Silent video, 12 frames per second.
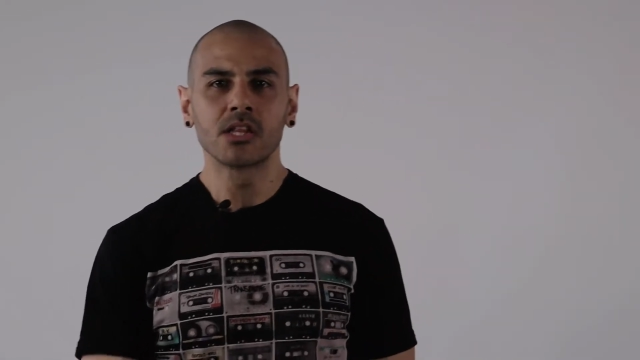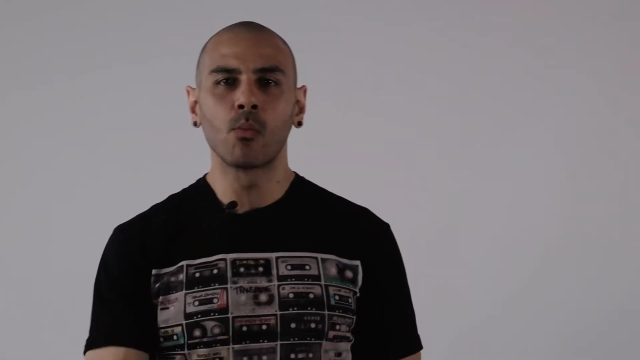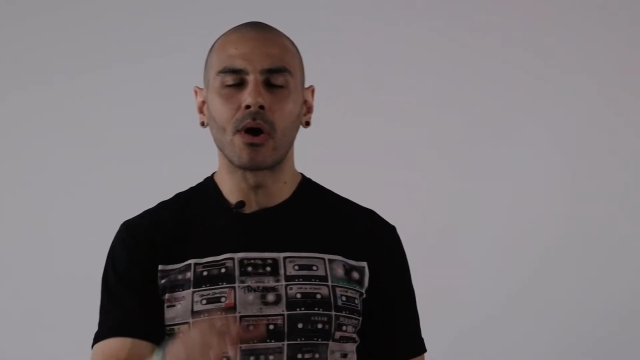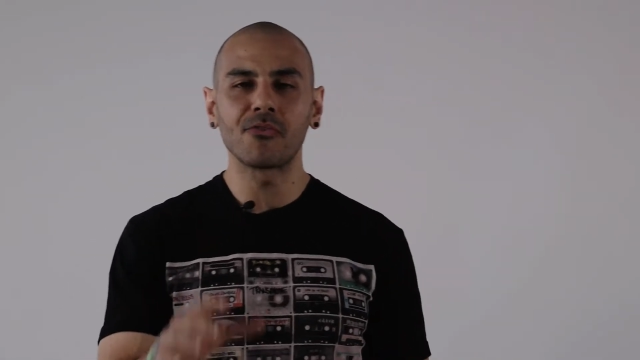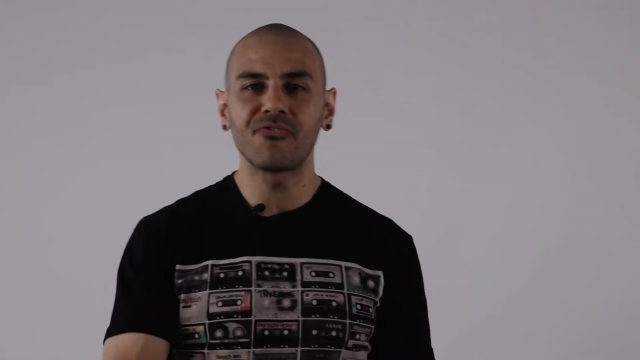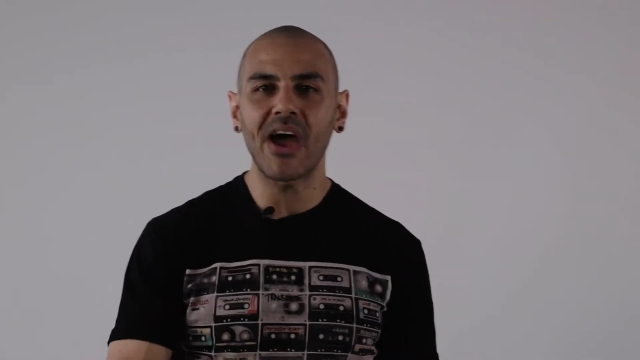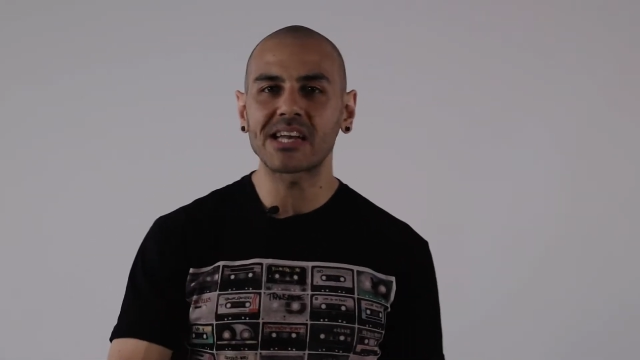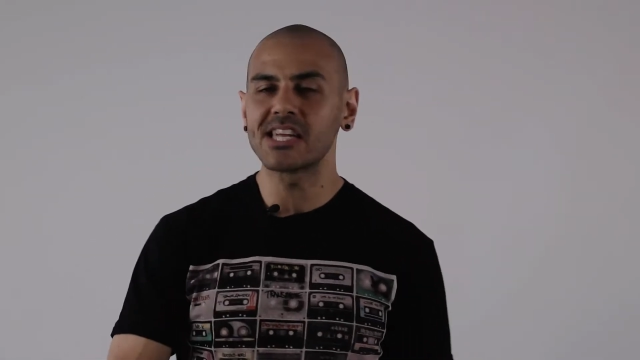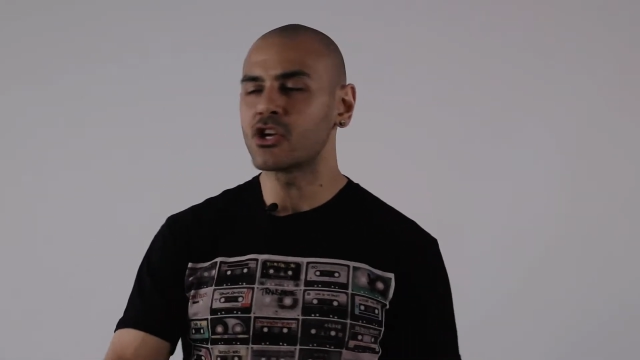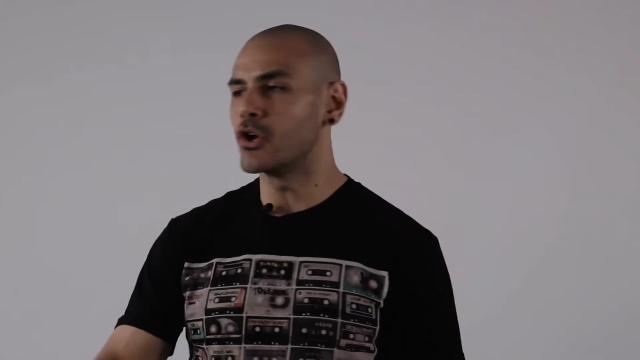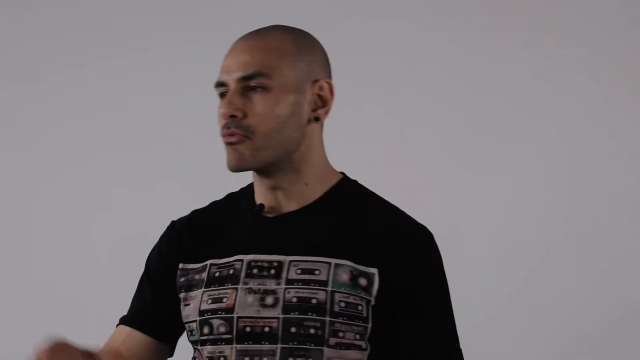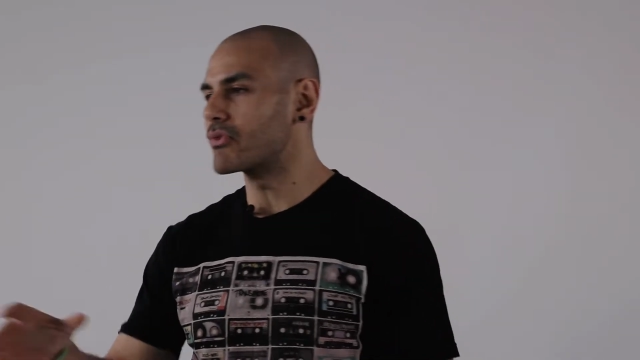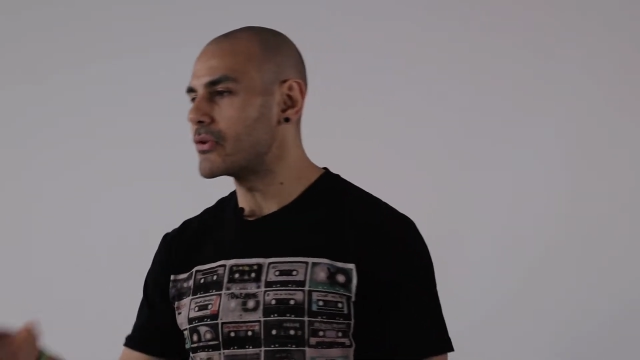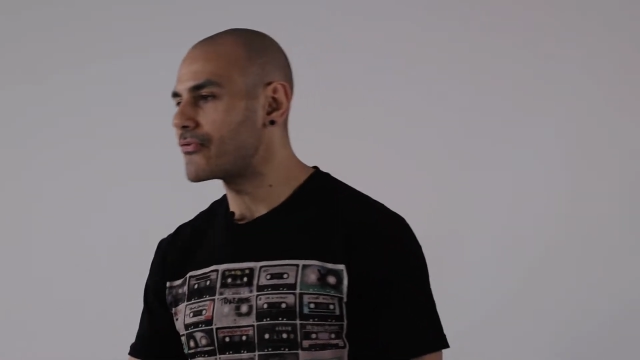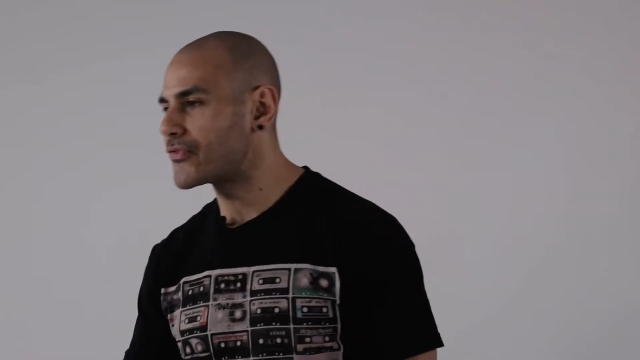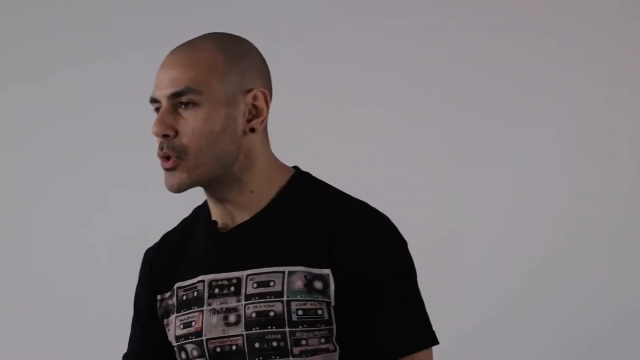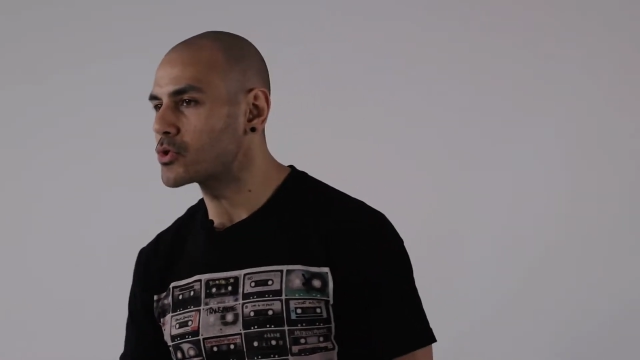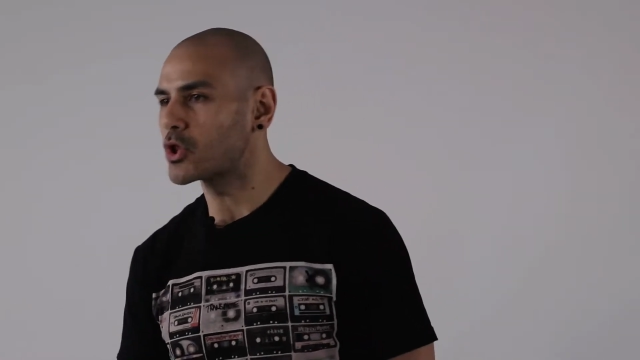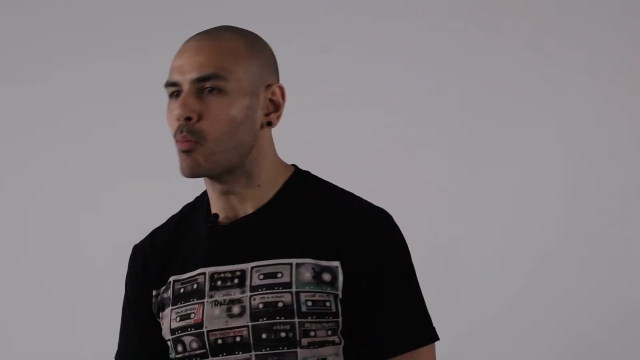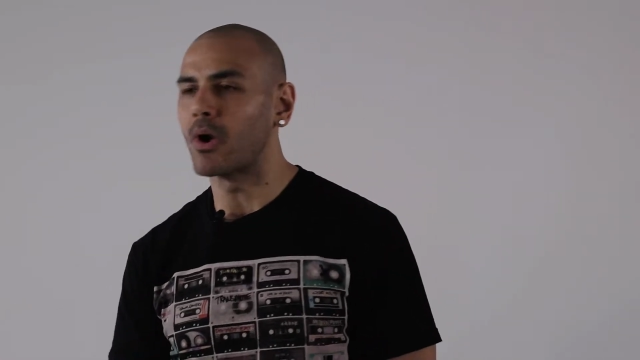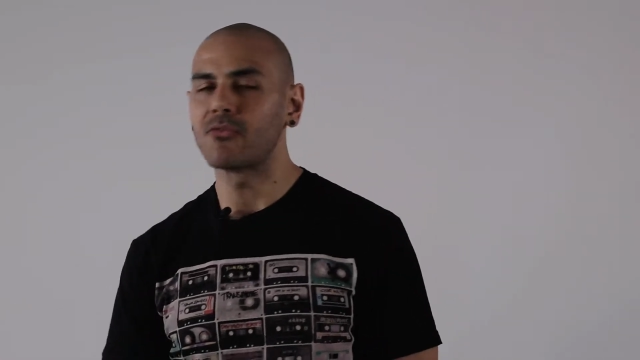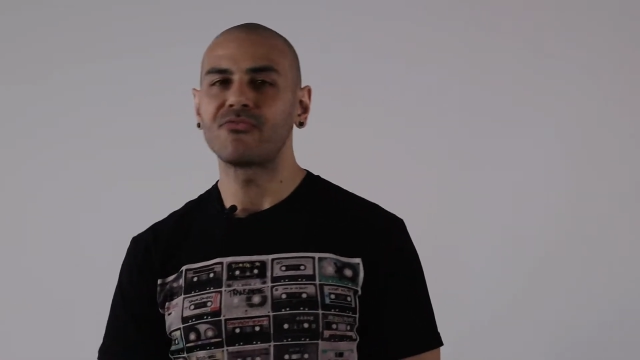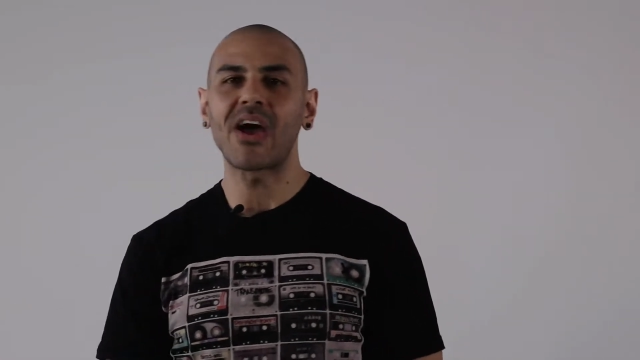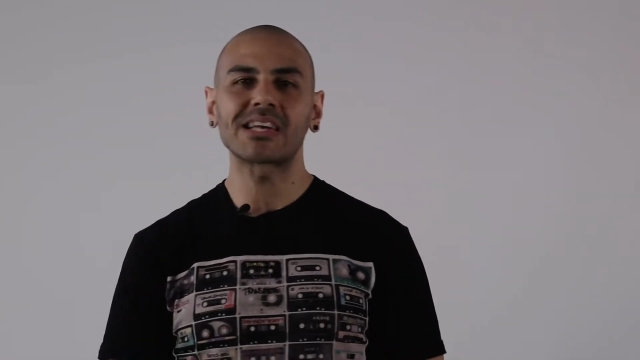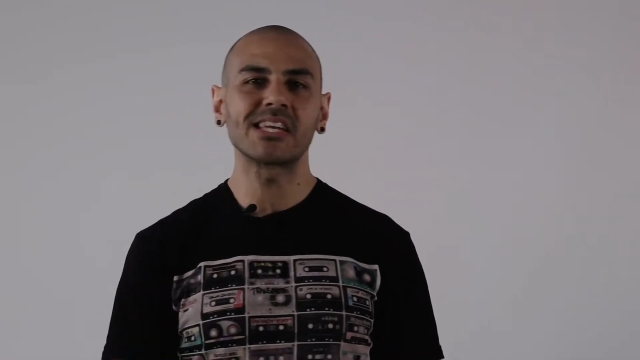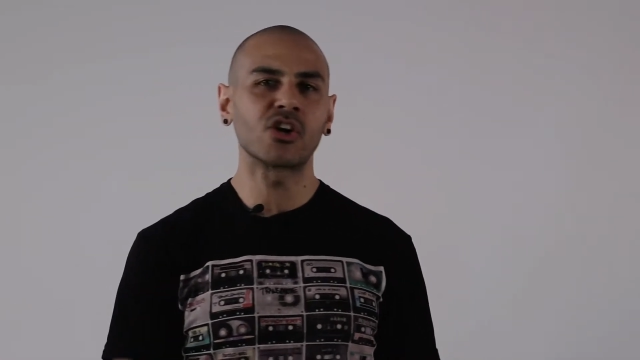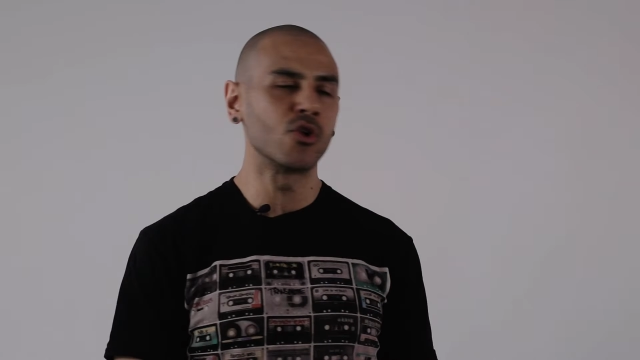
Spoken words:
The one fact he couldn't refute. The one fact he